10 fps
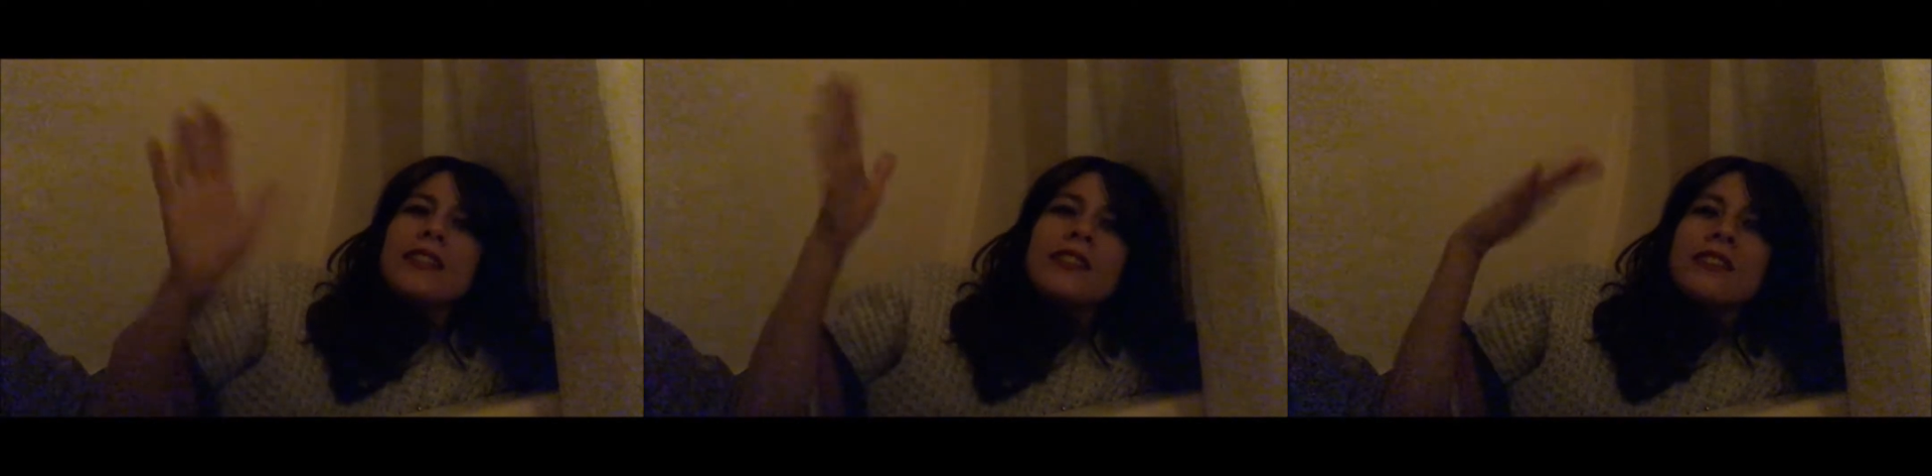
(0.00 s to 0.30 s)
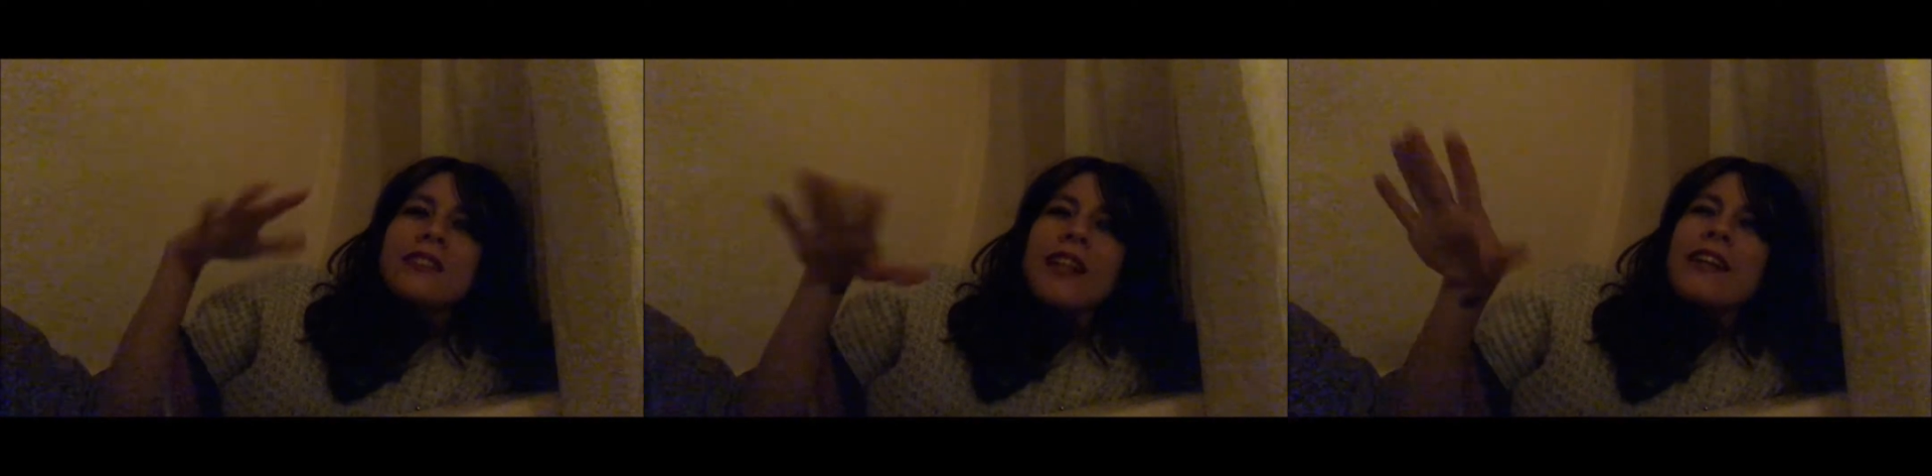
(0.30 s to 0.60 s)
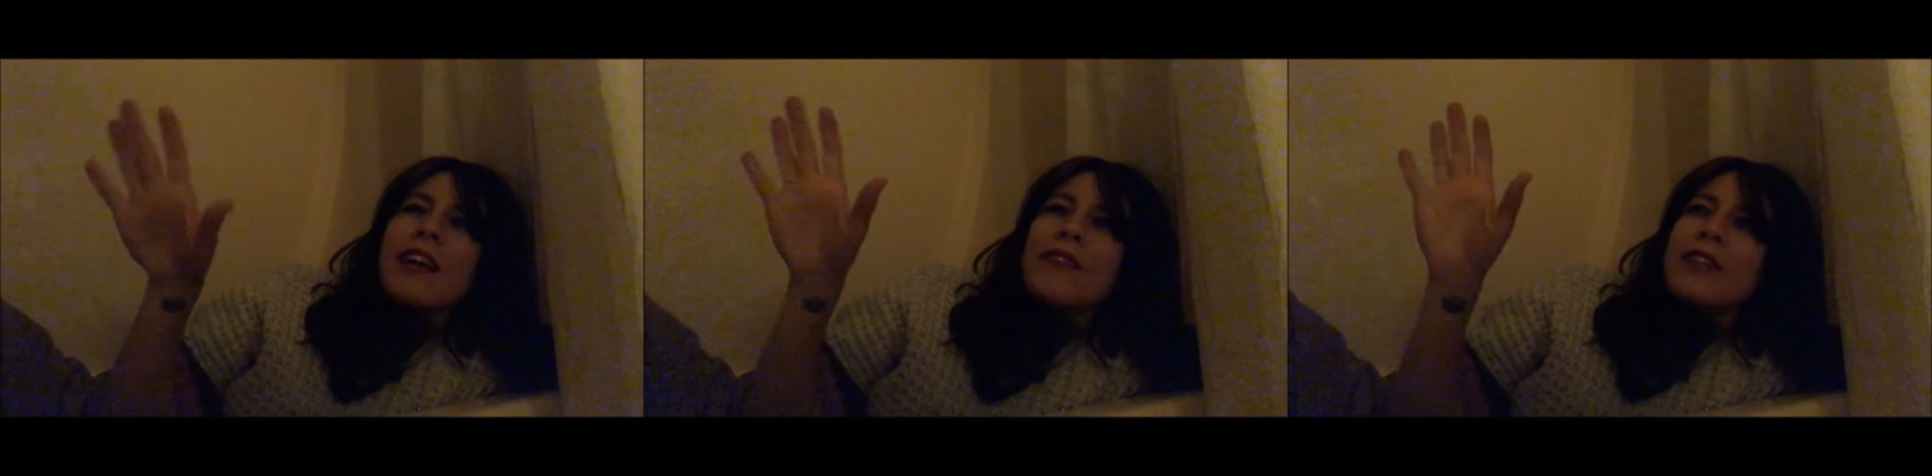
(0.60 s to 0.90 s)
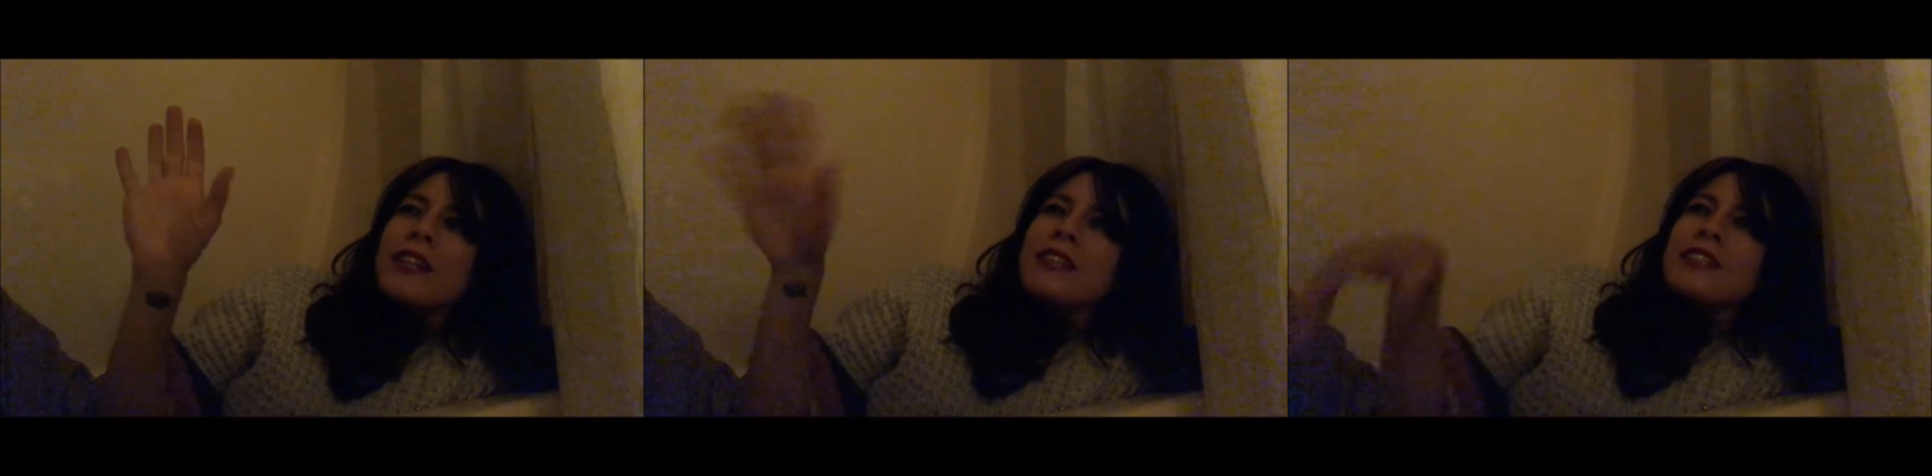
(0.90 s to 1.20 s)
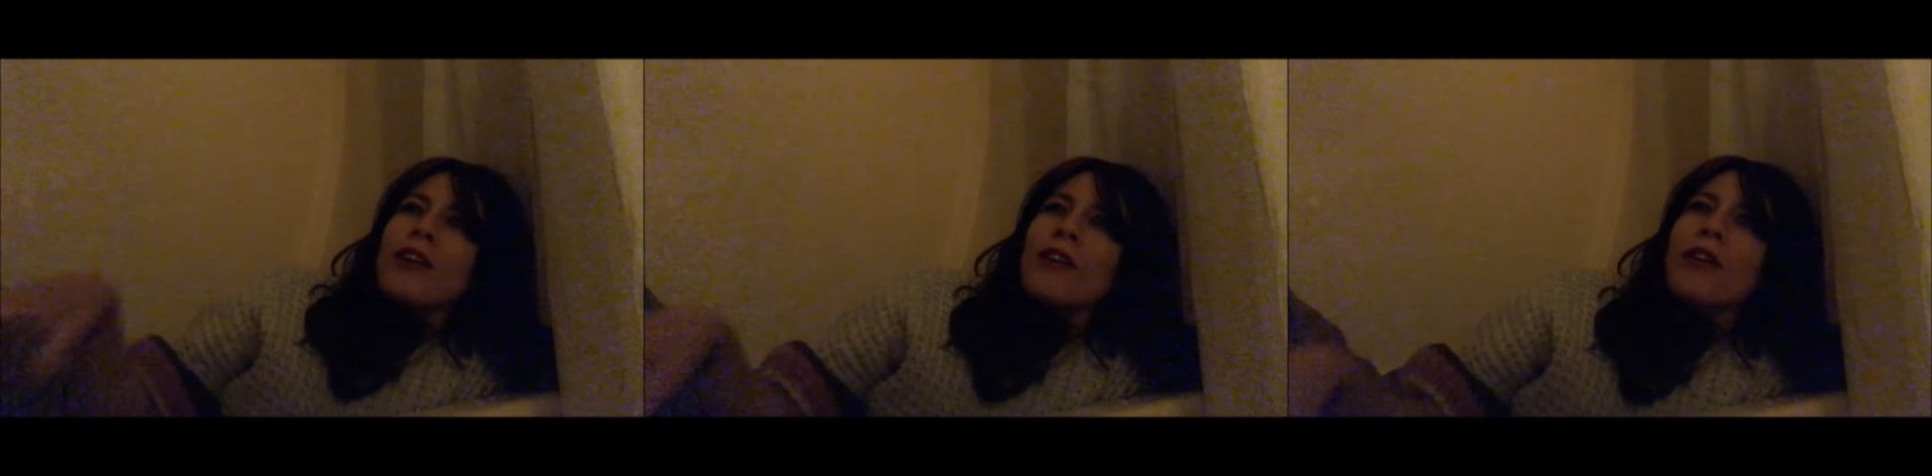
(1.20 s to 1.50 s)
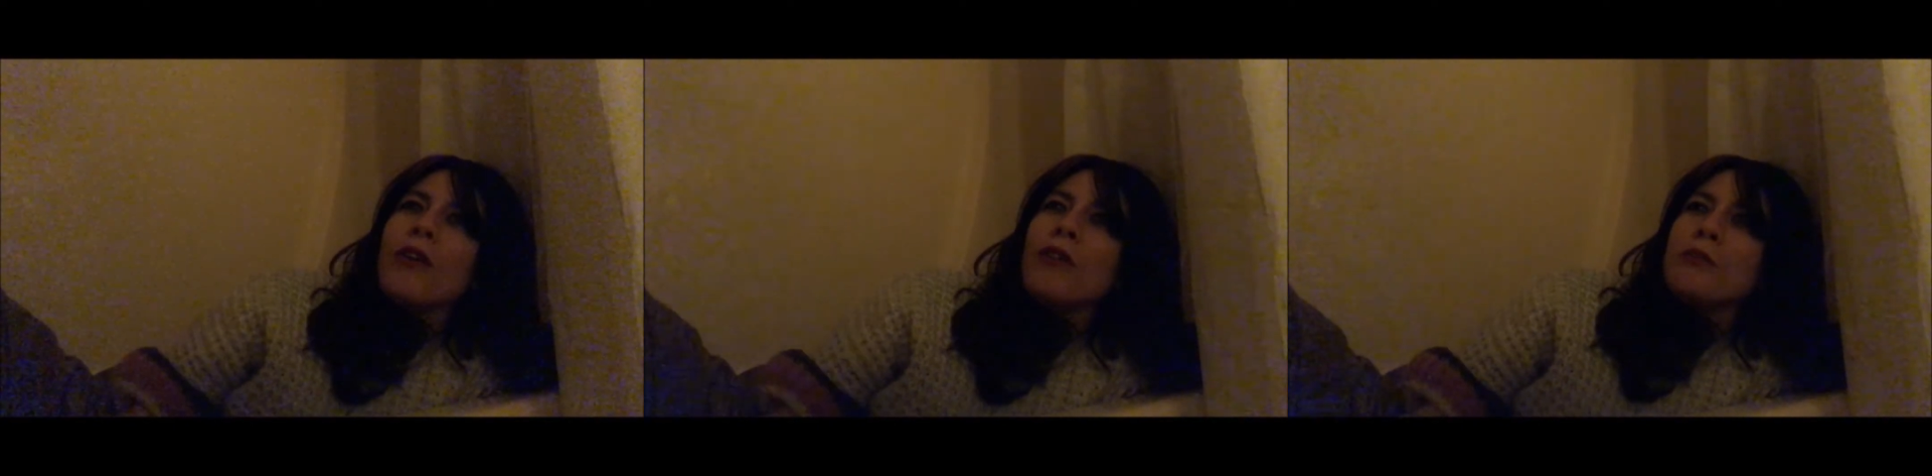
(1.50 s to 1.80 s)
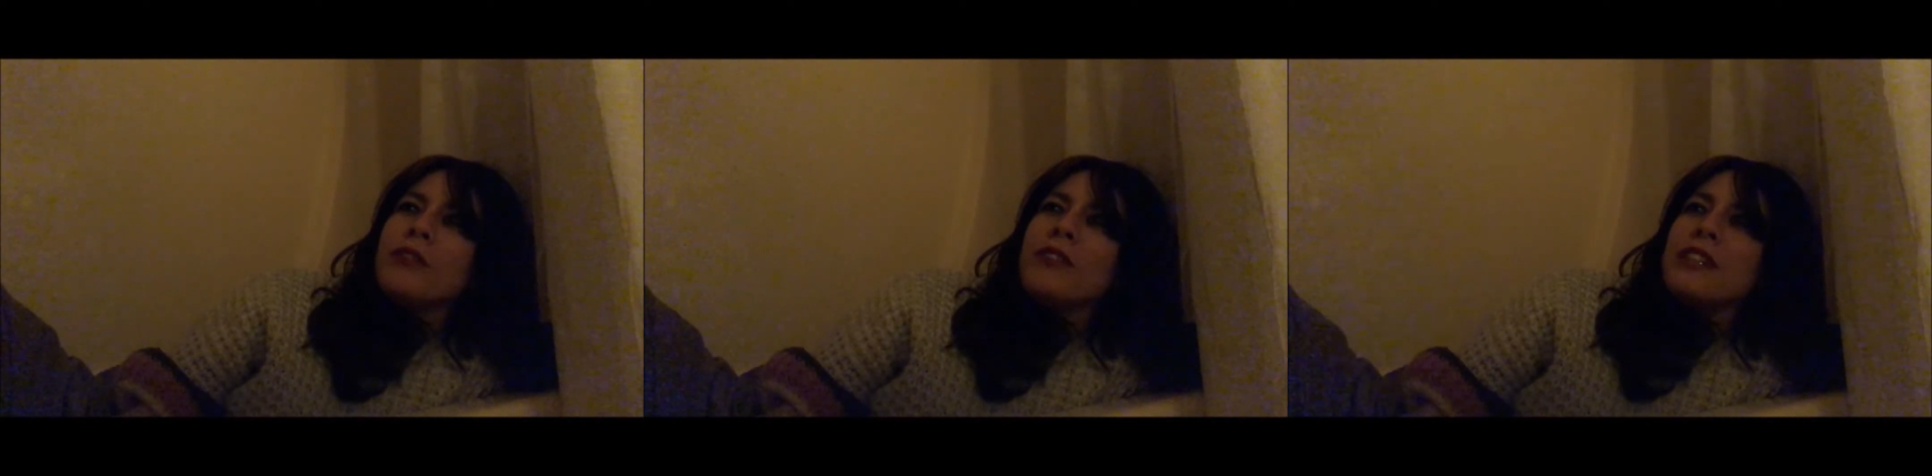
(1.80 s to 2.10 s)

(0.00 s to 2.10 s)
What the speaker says: It's like, I feel like this whole movie